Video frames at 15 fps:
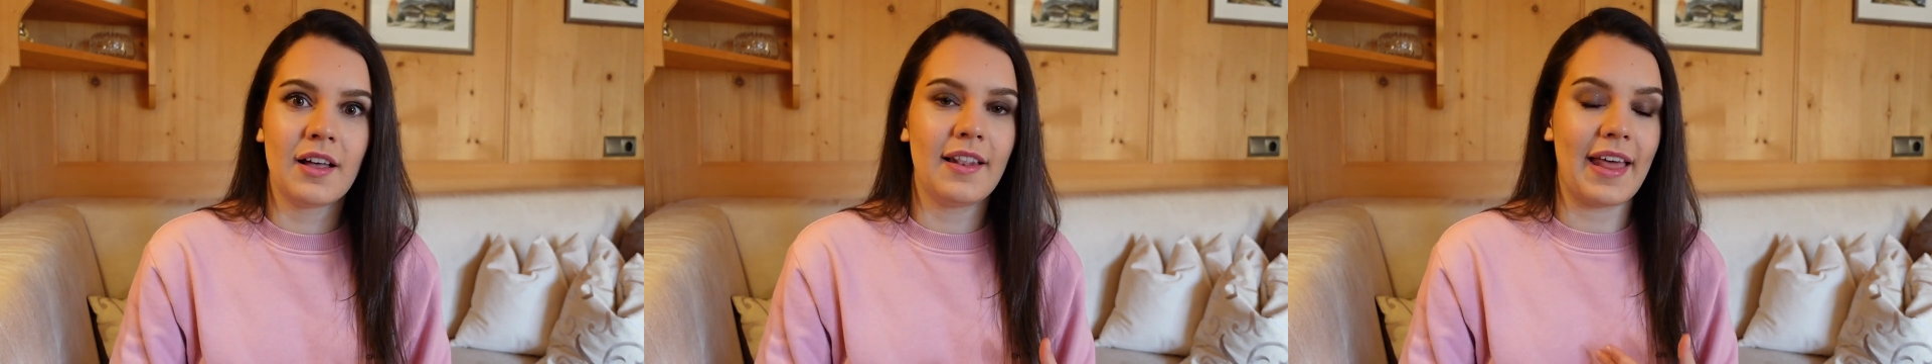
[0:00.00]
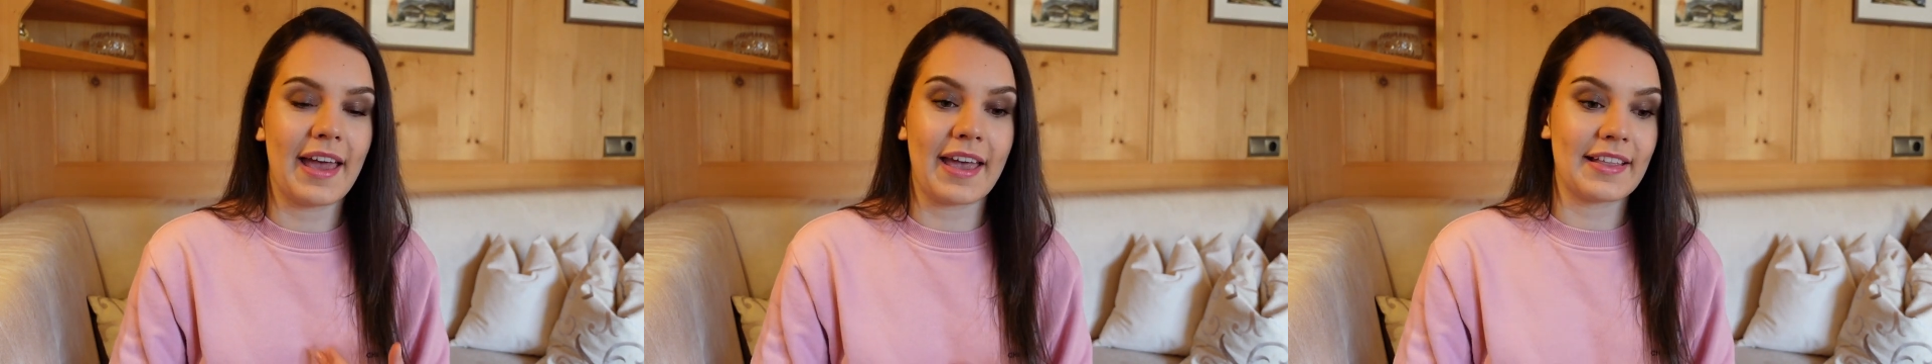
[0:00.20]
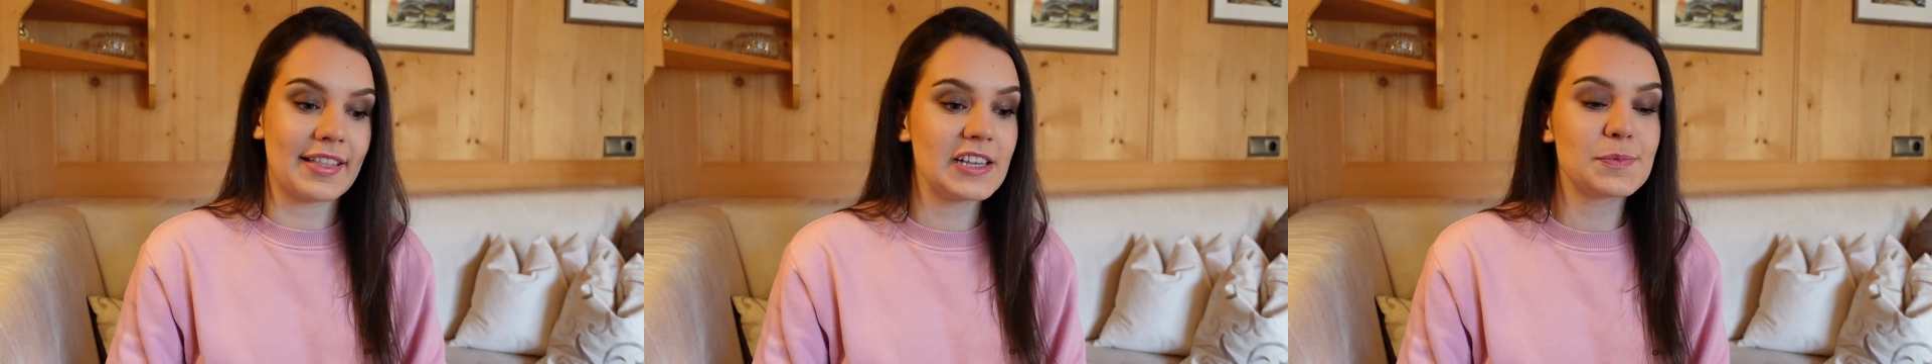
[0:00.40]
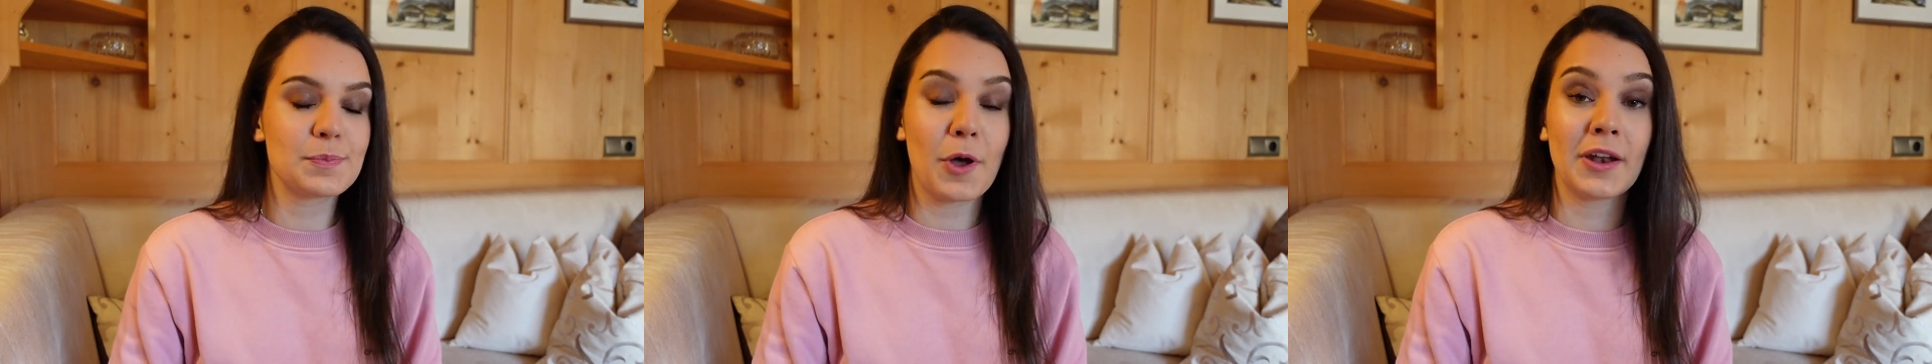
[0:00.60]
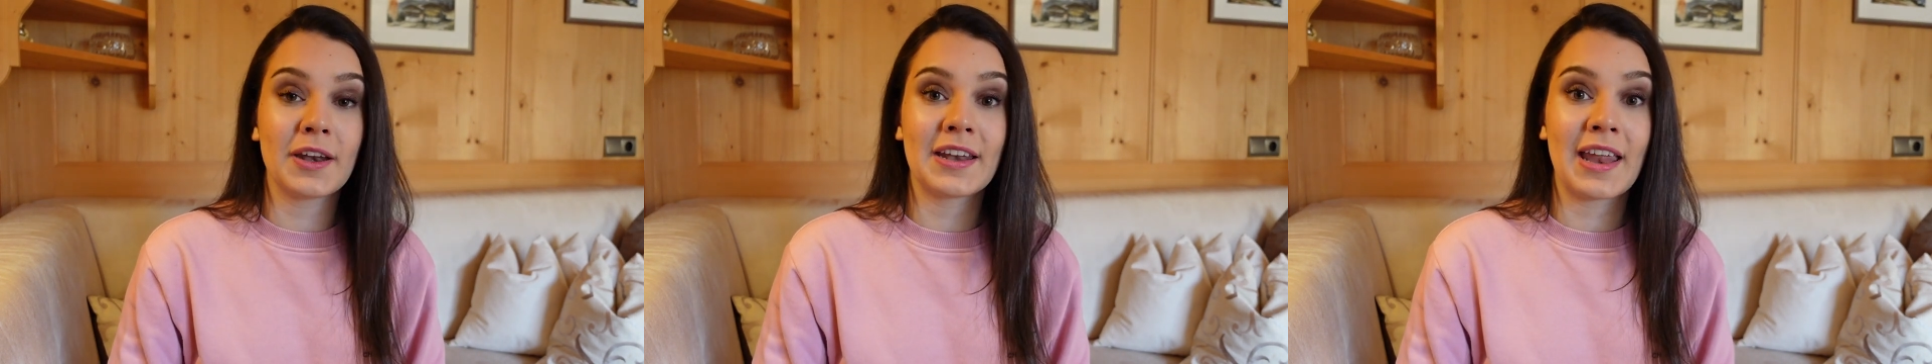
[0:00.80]
Like at this
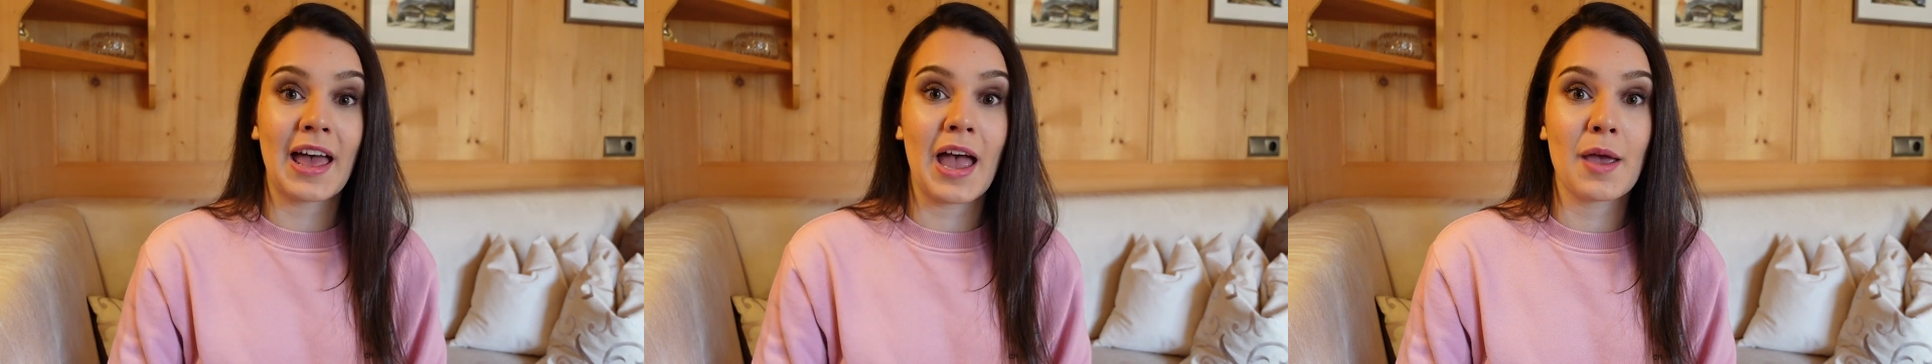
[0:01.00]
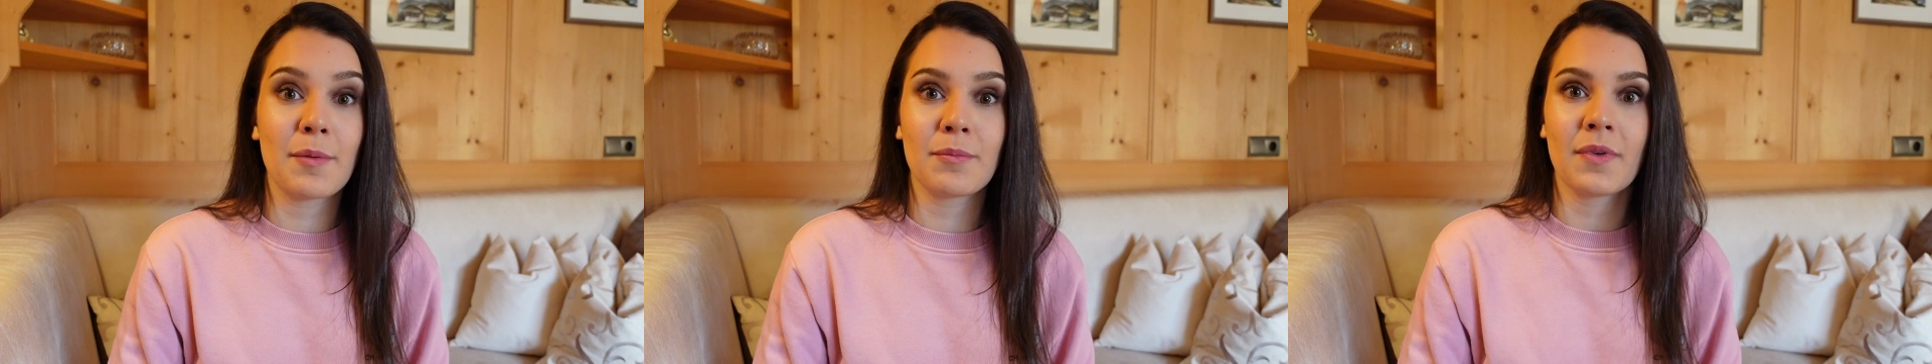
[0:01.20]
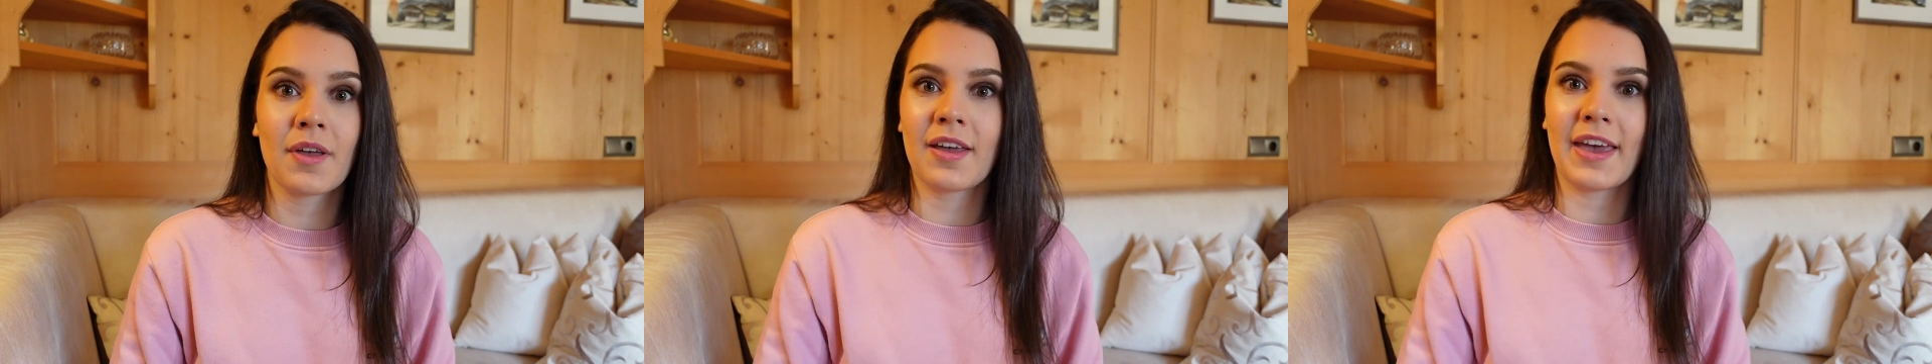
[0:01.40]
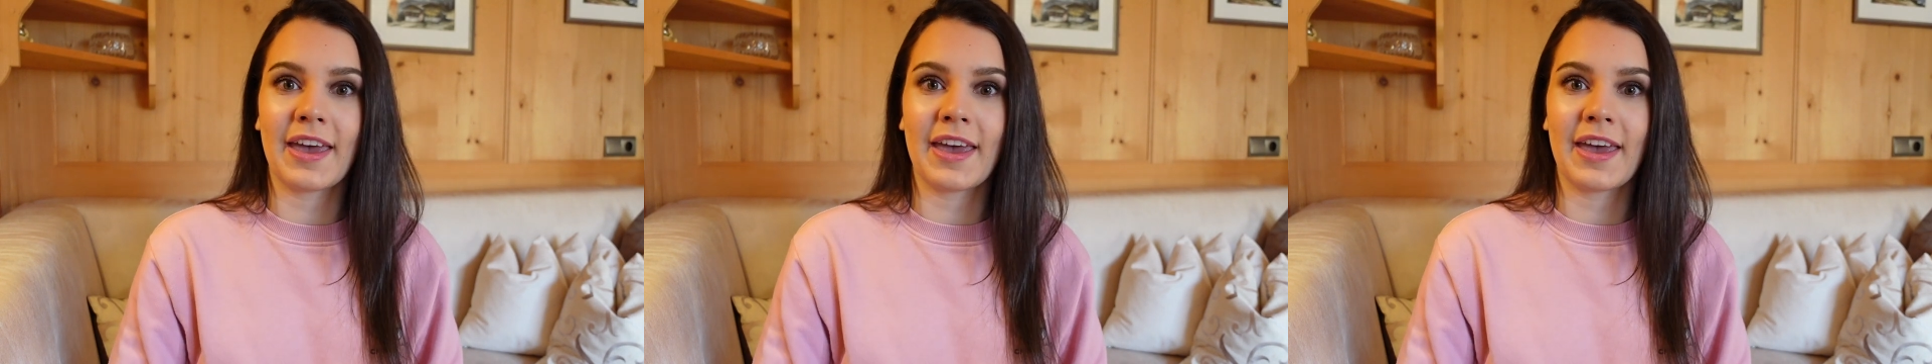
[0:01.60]
point in time,